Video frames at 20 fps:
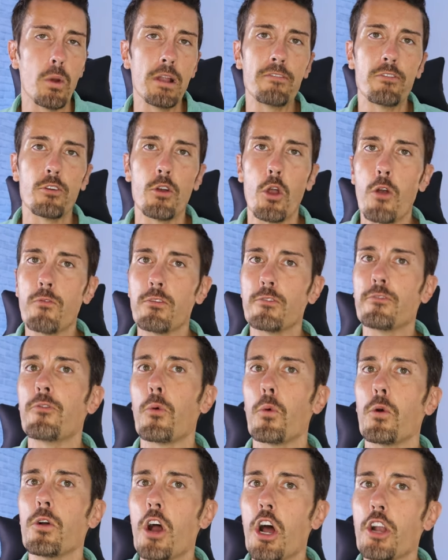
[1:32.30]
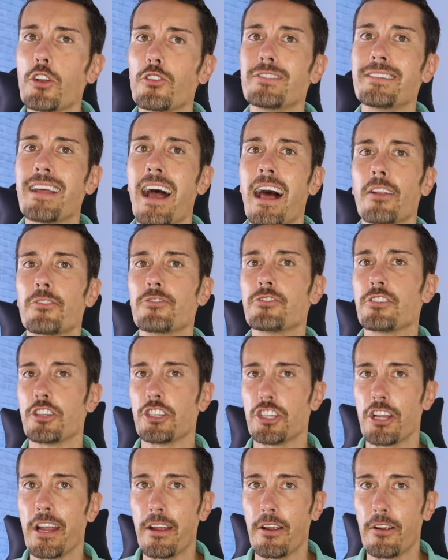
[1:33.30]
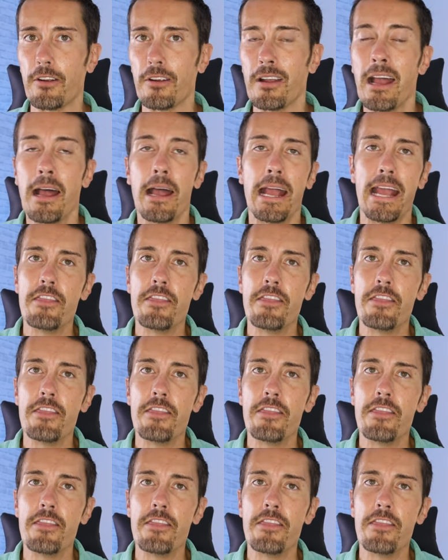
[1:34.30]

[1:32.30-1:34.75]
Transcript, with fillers: going for over $400 a share.